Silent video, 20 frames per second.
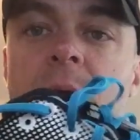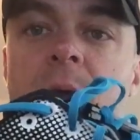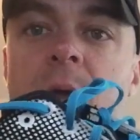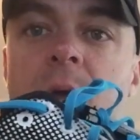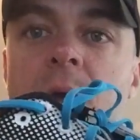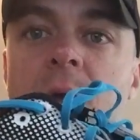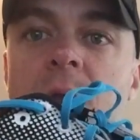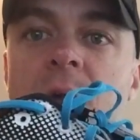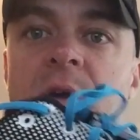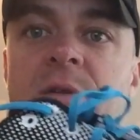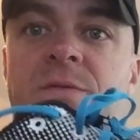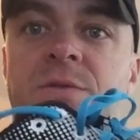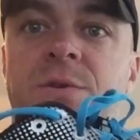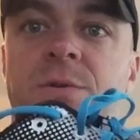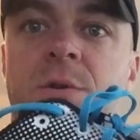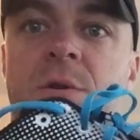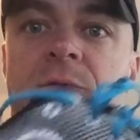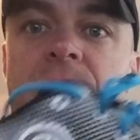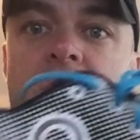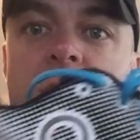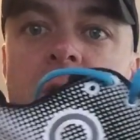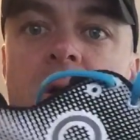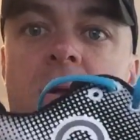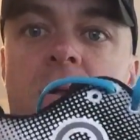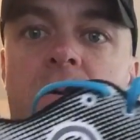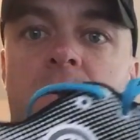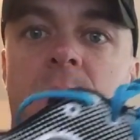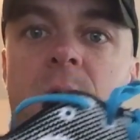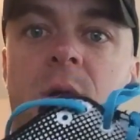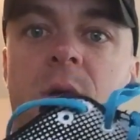and I have two different
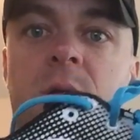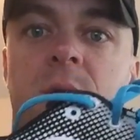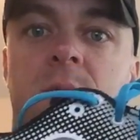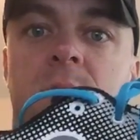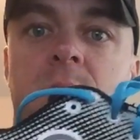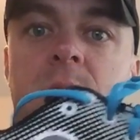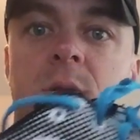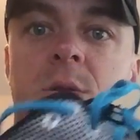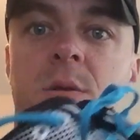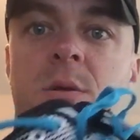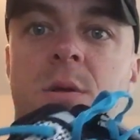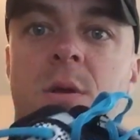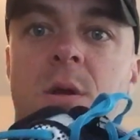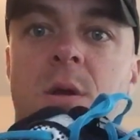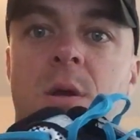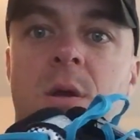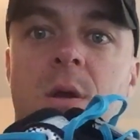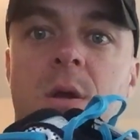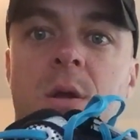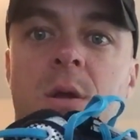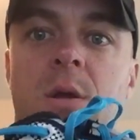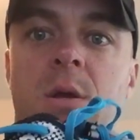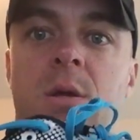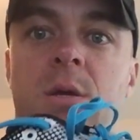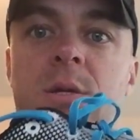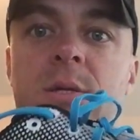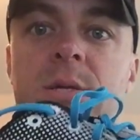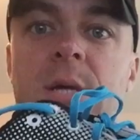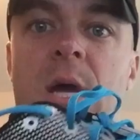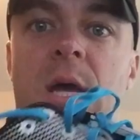colorways, the
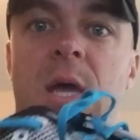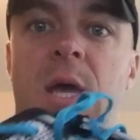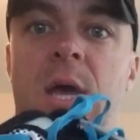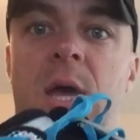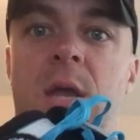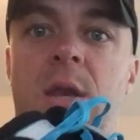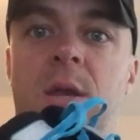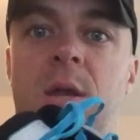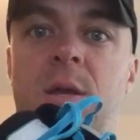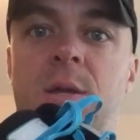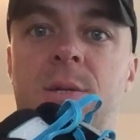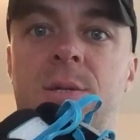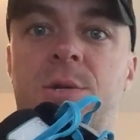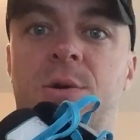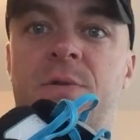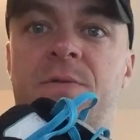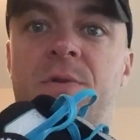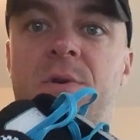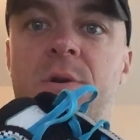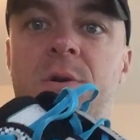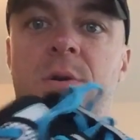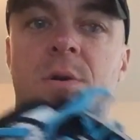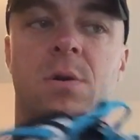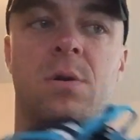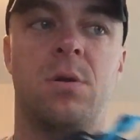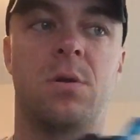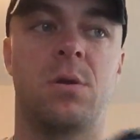cyan and silver,